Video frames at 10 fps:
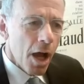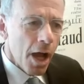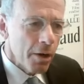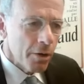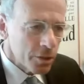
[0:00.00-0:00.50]

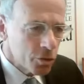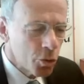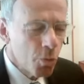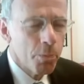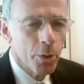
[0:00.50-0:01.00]
a
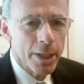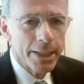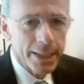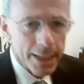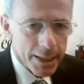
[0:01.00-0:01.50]
true
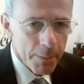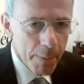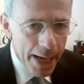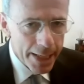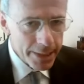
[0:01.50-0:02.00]
political
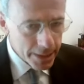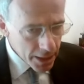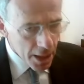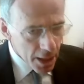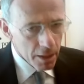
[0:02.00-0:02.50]
debate,
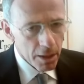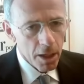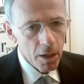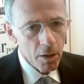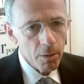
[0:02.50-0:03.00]

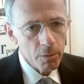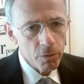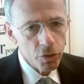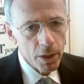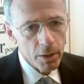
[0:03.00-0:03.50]

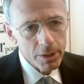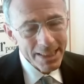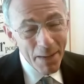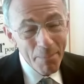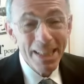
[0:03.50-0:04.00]

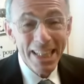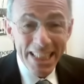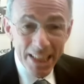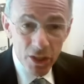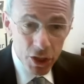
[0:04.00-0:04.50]
some
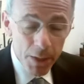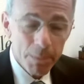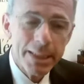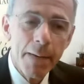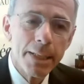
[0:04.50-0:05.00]
leadership,
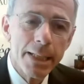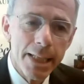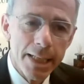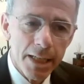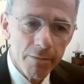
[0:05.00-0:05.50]
somebody
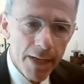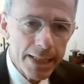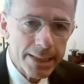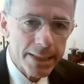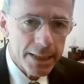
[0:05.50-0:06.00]
that
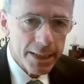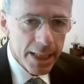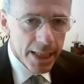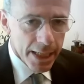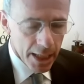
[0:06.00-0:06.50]
invested
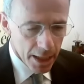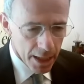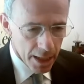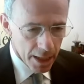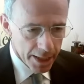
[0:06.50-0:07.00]

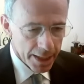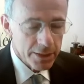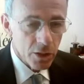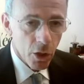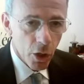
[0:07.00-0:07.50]

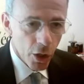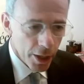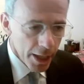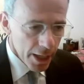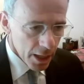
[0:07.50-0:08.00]
his or
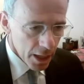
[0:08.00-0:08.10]
her